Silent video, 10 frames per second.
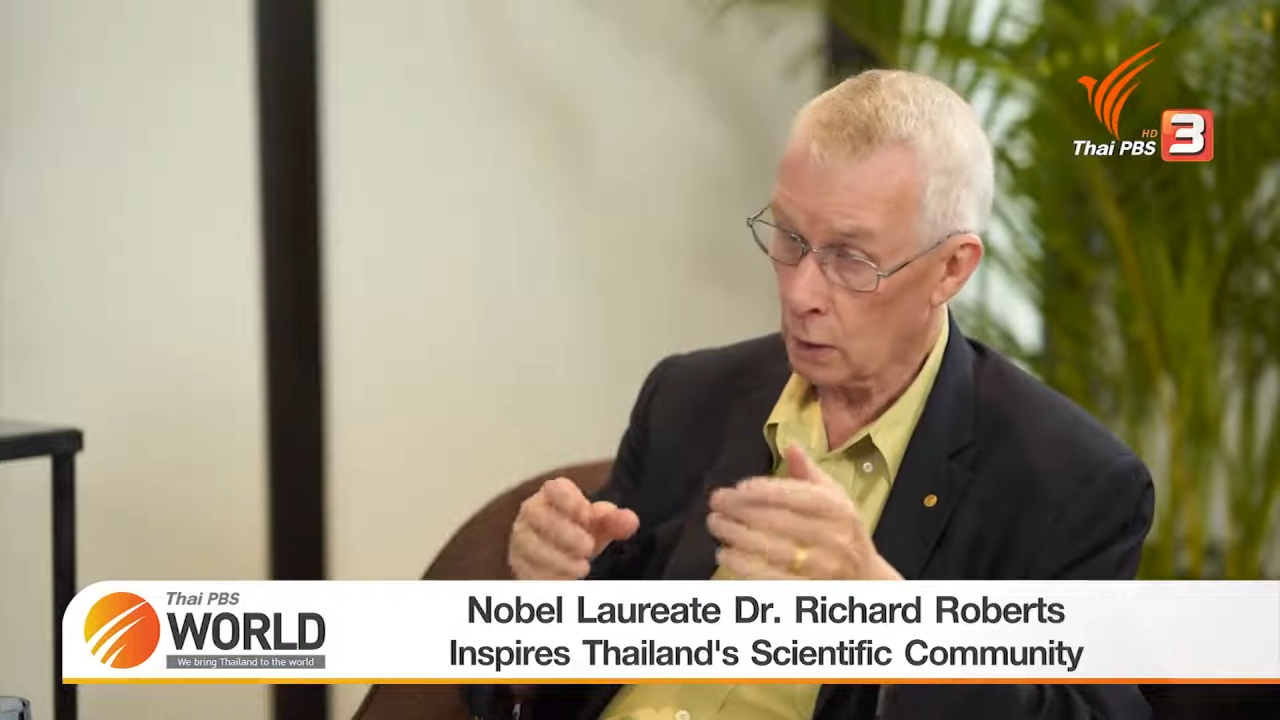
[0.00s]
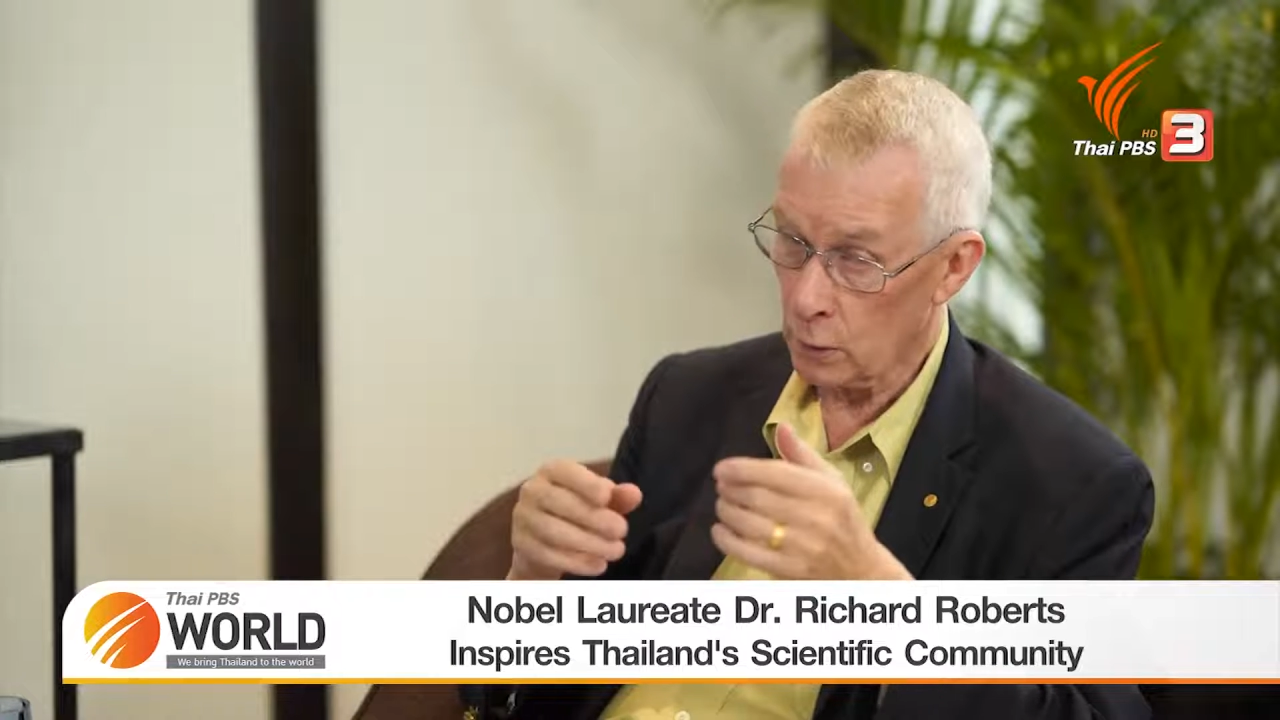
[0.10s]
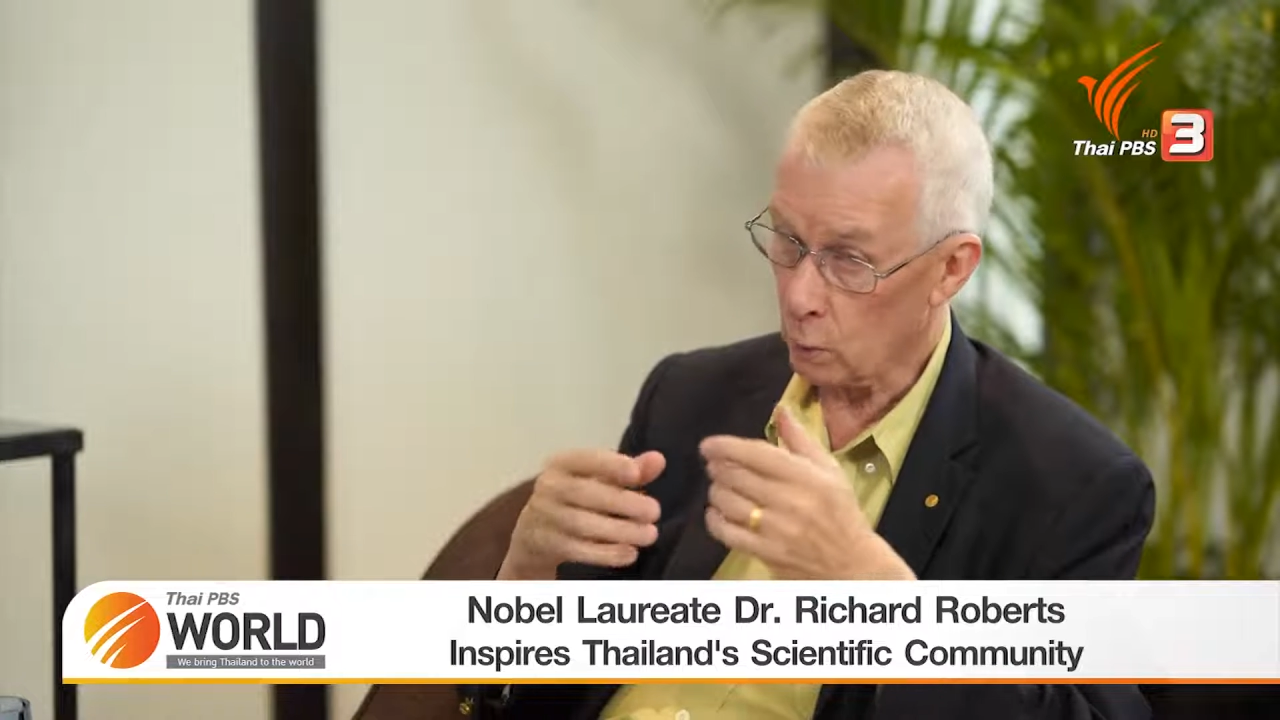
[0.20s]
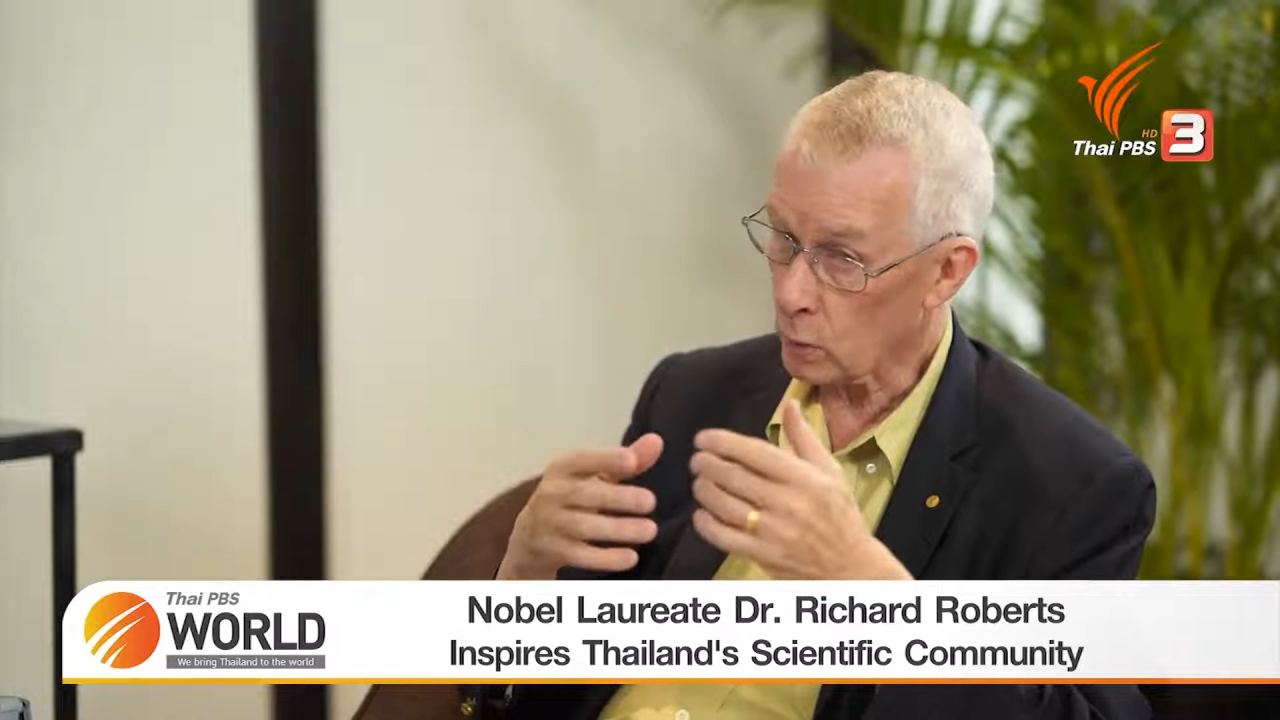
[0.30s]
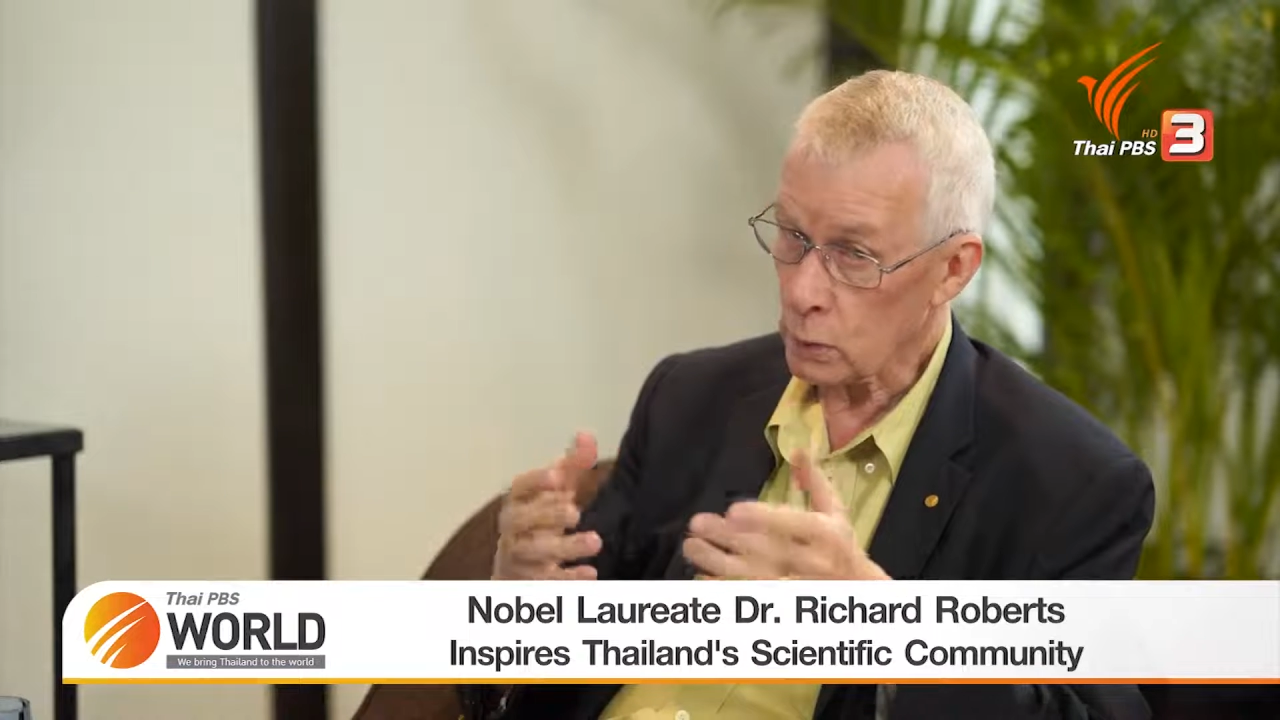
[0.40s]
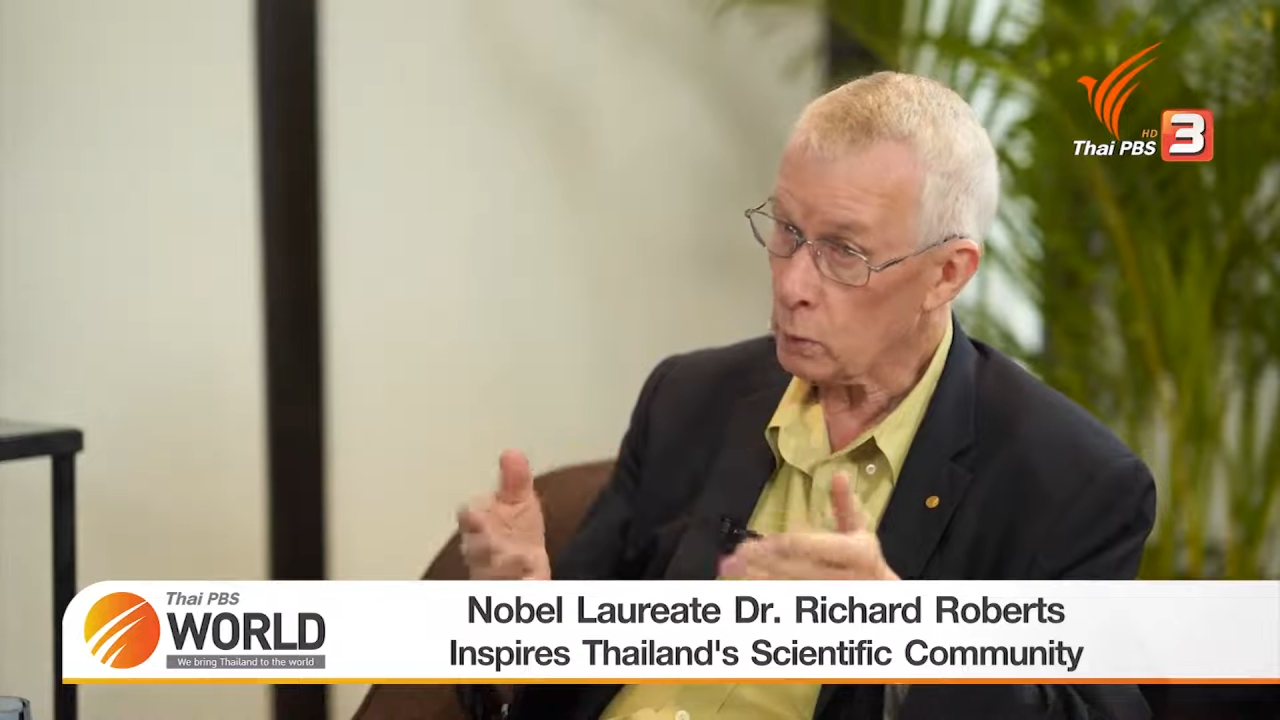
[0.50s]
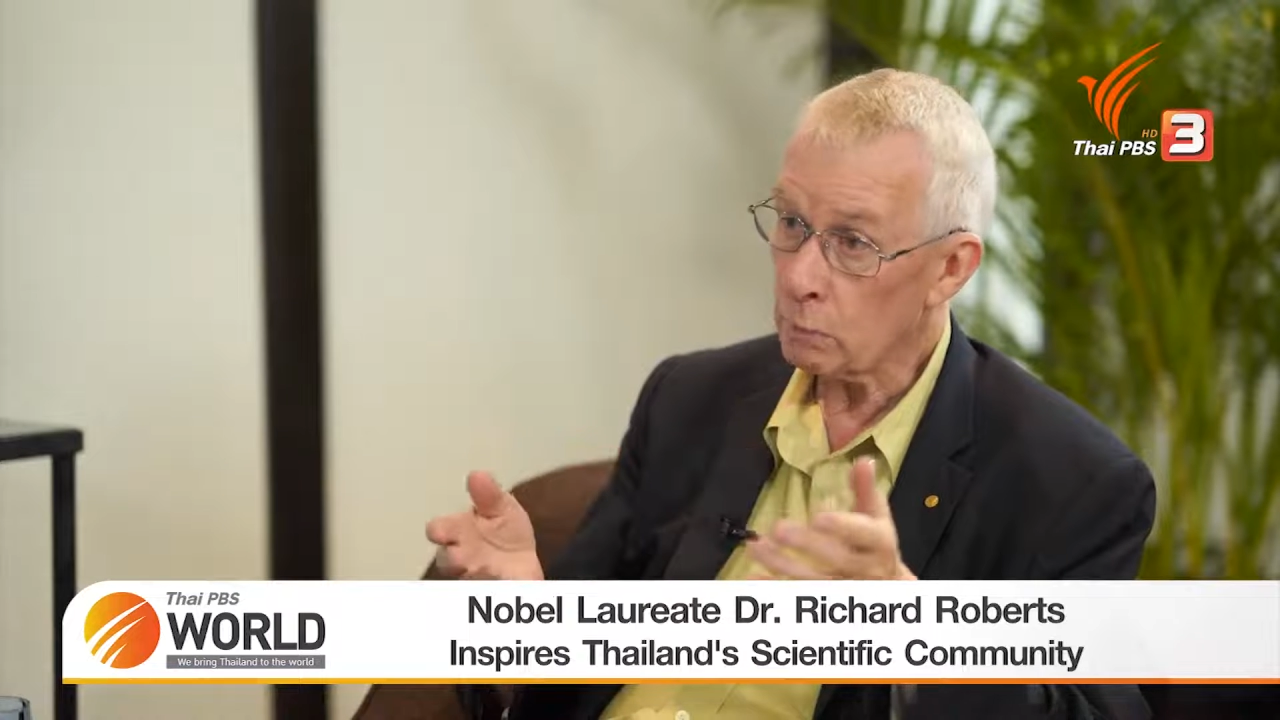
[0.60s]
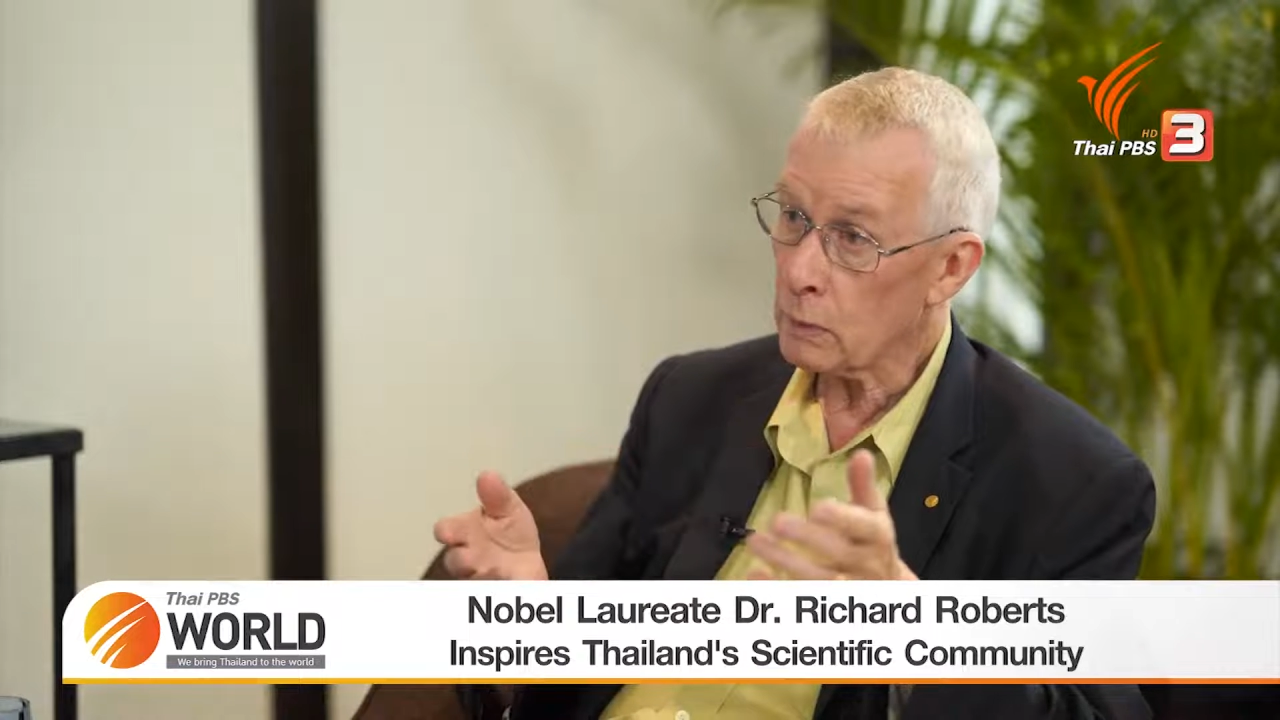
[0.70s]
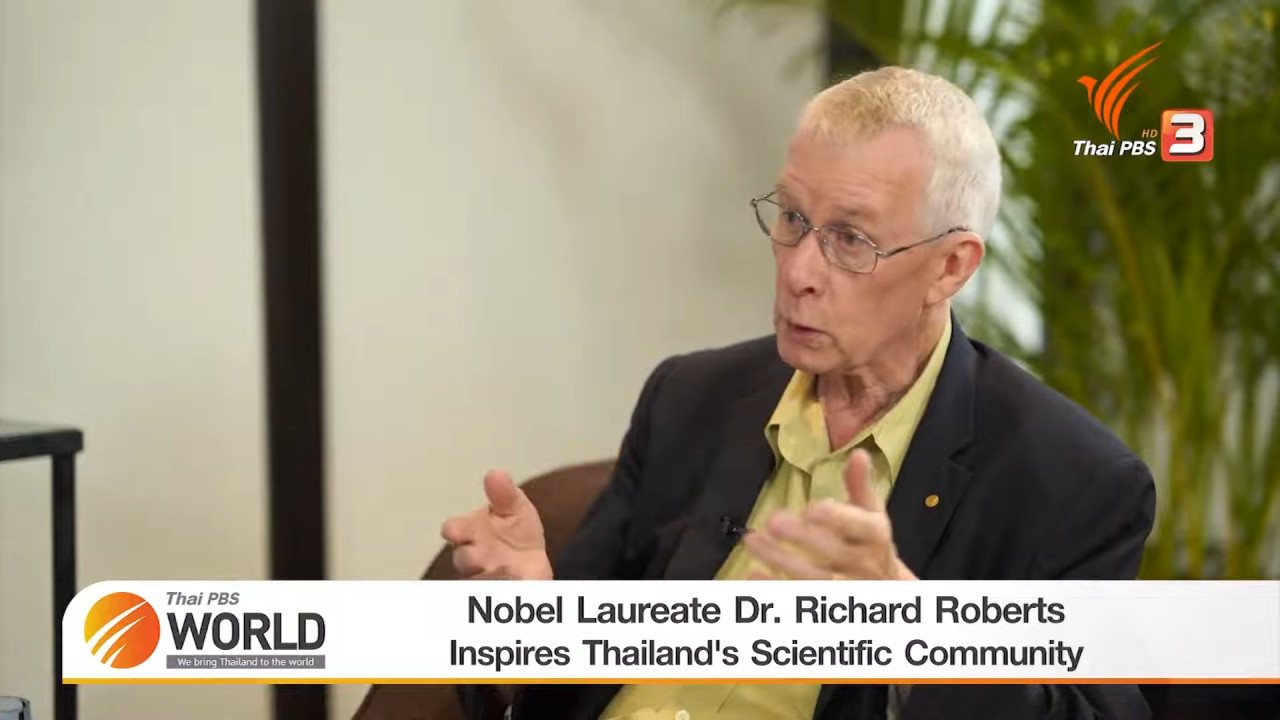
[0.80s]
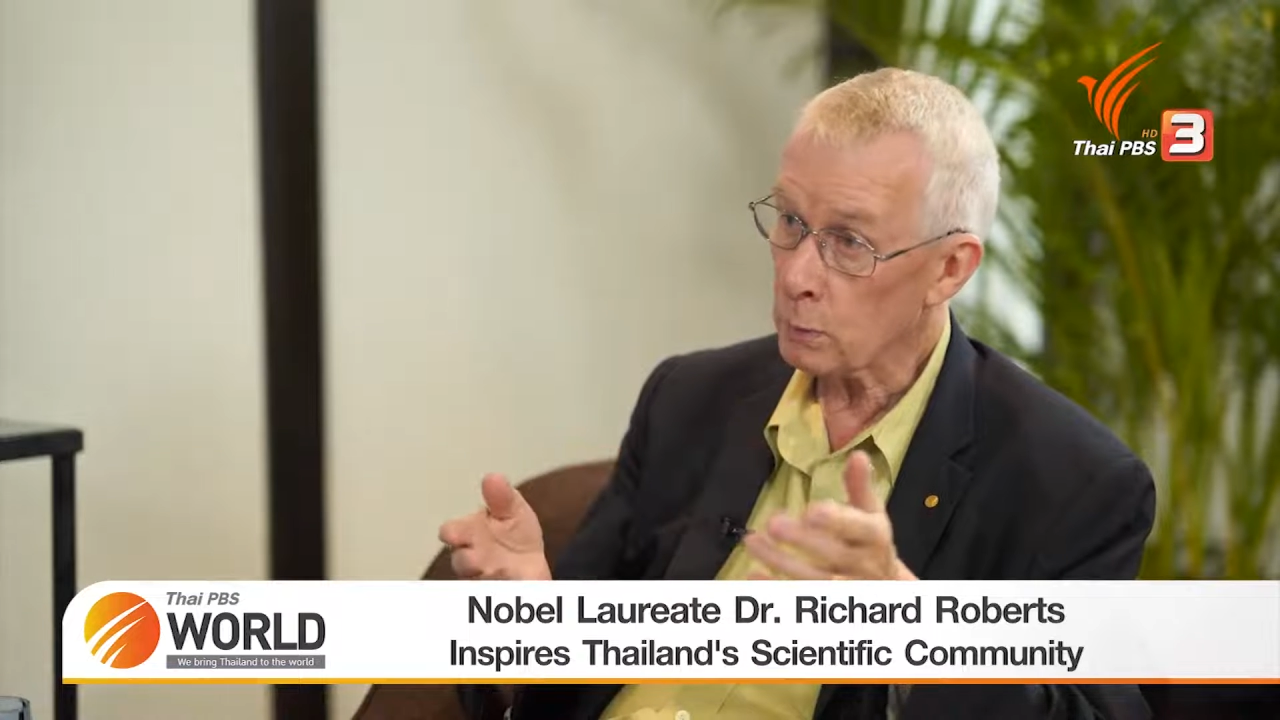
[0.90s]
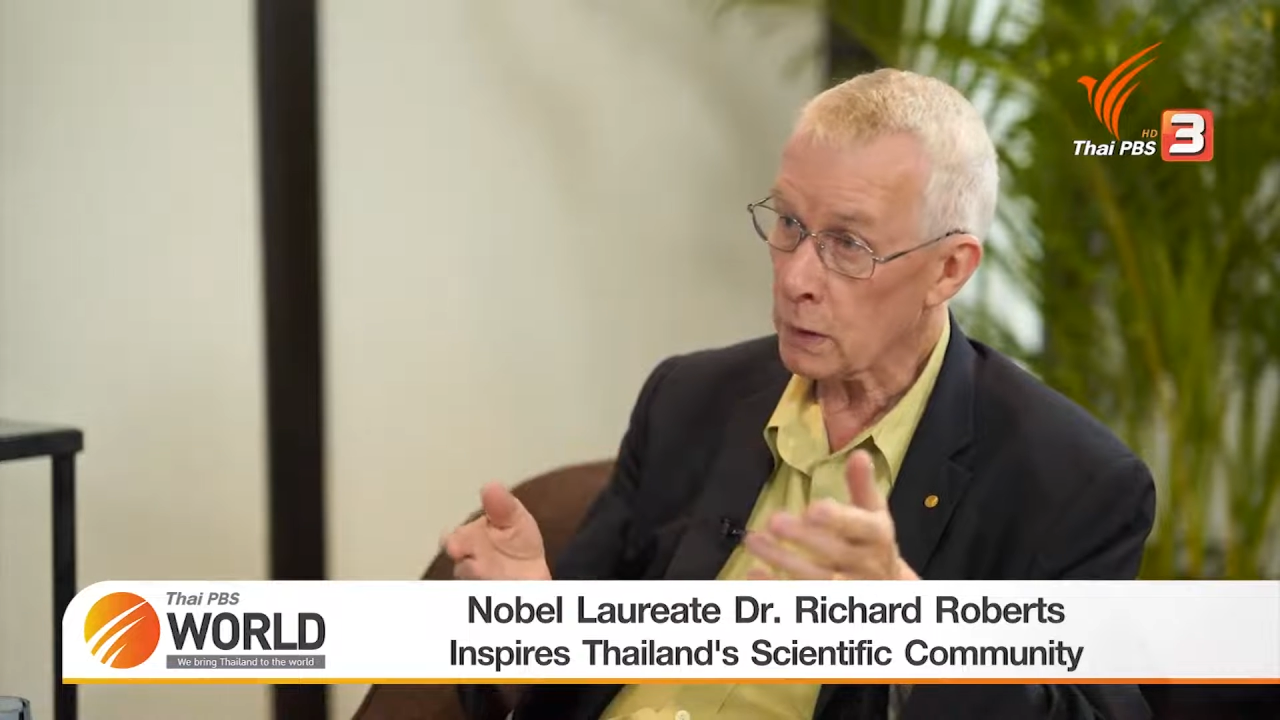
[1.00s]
that will do a much